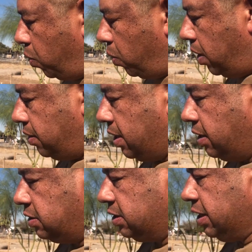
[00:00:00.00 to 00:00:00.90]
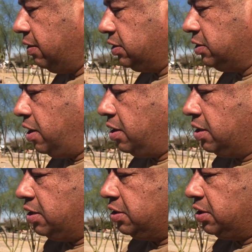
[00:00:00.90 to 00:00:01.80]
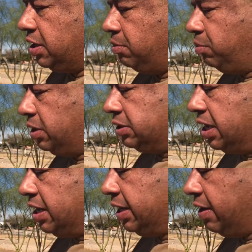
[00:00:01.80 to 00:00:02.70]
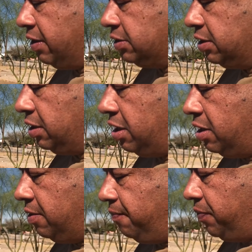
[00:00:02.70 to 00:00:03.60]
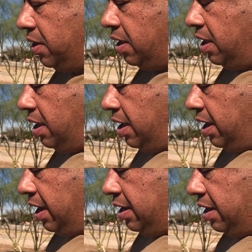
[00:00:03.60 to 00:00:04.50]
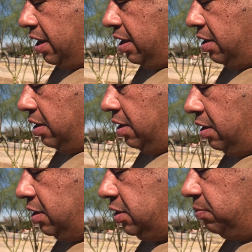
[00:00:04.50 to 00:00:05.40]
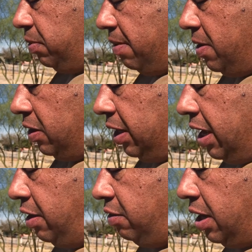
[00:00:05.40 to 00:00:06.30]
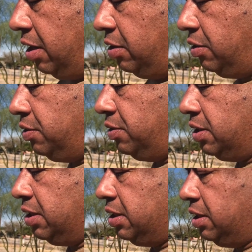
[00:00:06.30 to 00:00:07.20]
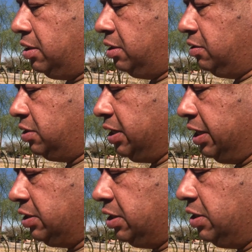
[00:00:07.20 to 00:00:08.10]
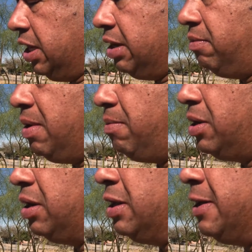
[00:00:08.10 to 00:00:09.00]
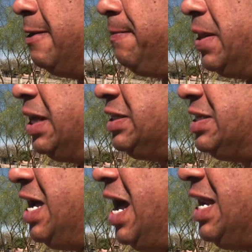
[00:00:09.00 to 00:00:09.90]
And then you see how it started. You see how the breeze kind of carries it along. And this is primarily how you do the loose sage. And you got to remember it's not